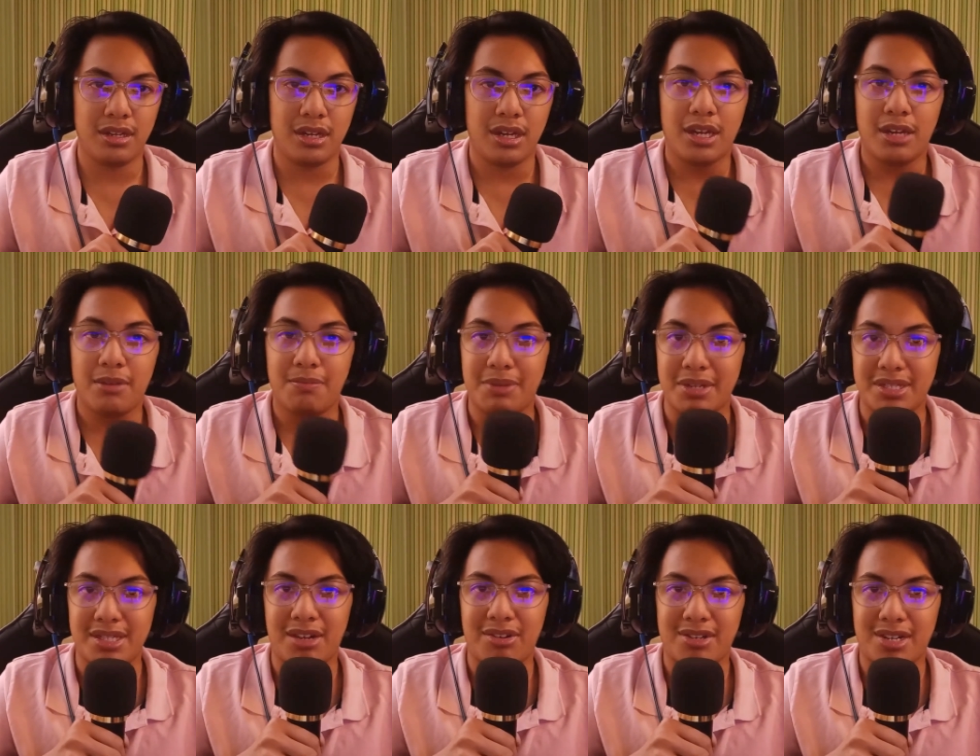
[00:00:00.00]
But
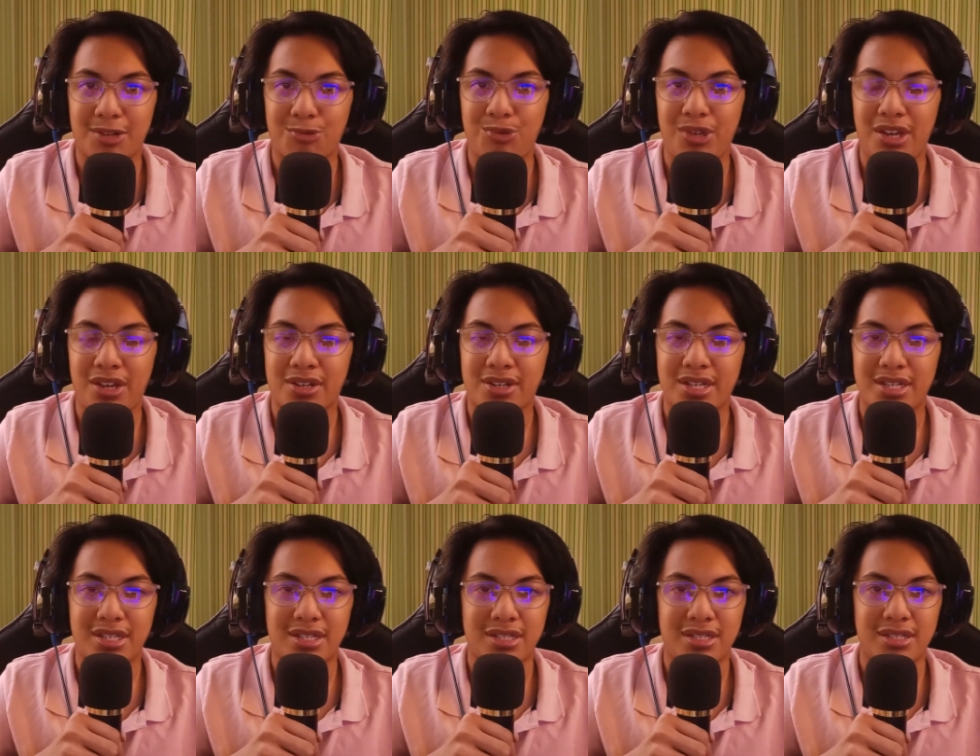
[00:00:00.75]
now that we are
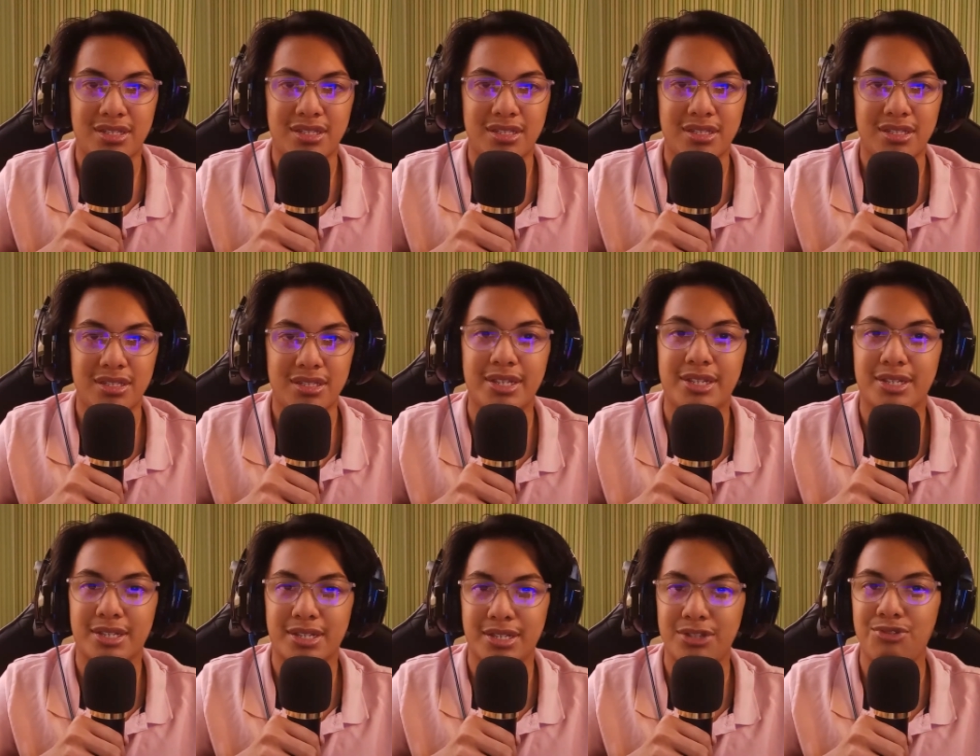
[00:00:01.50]
in
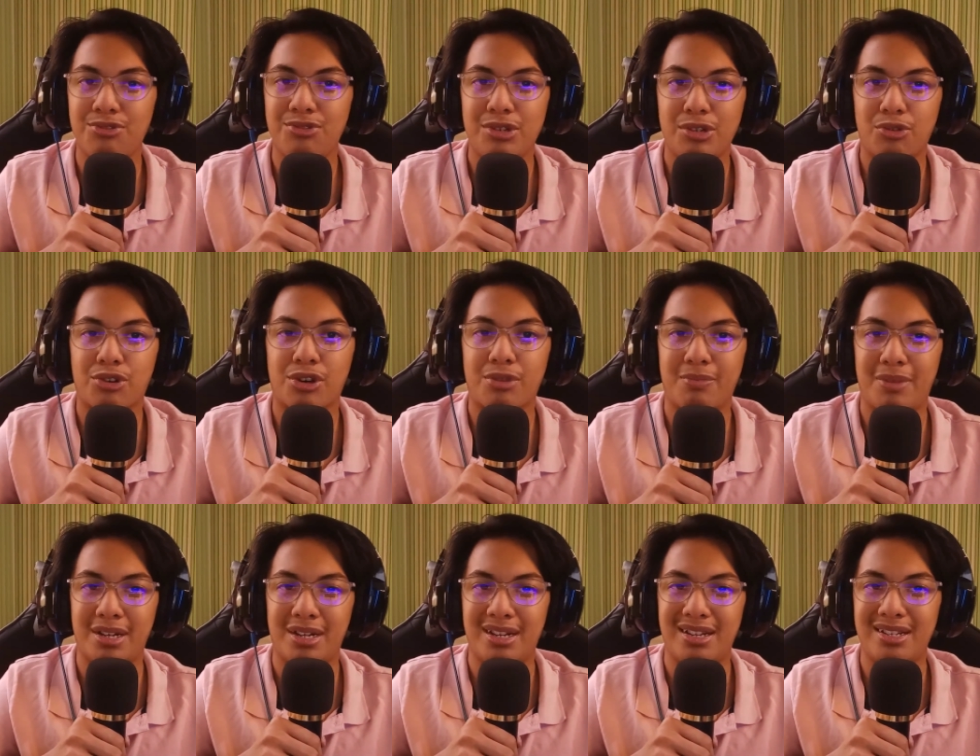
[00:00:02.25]
this new
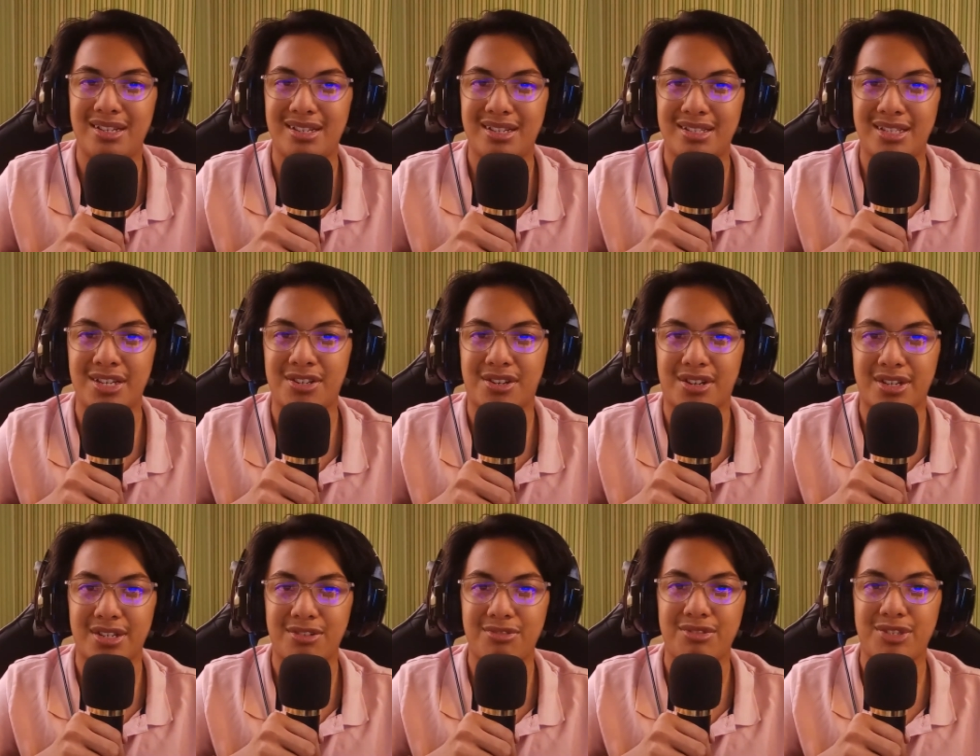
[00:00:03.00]
normal, there are
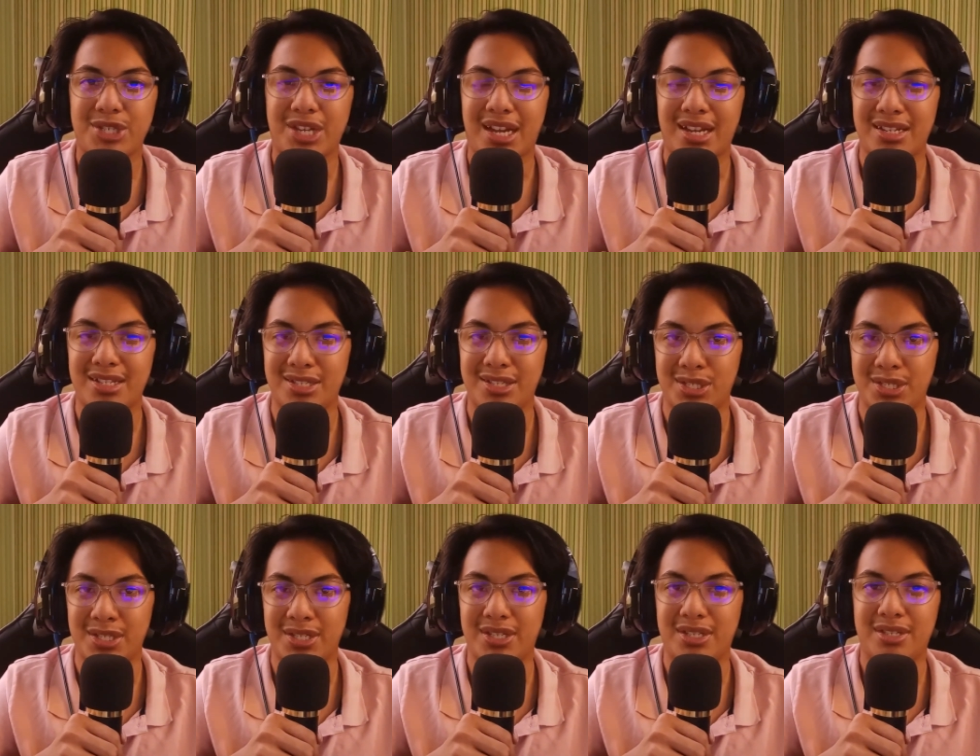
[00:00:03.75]
new
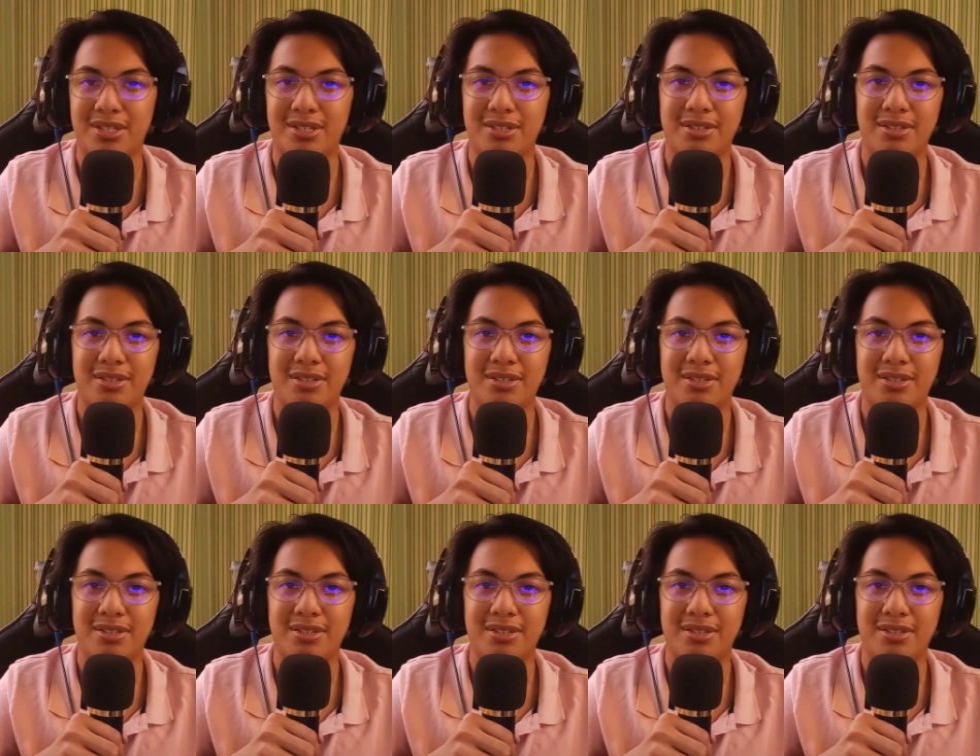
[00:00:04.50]
challenges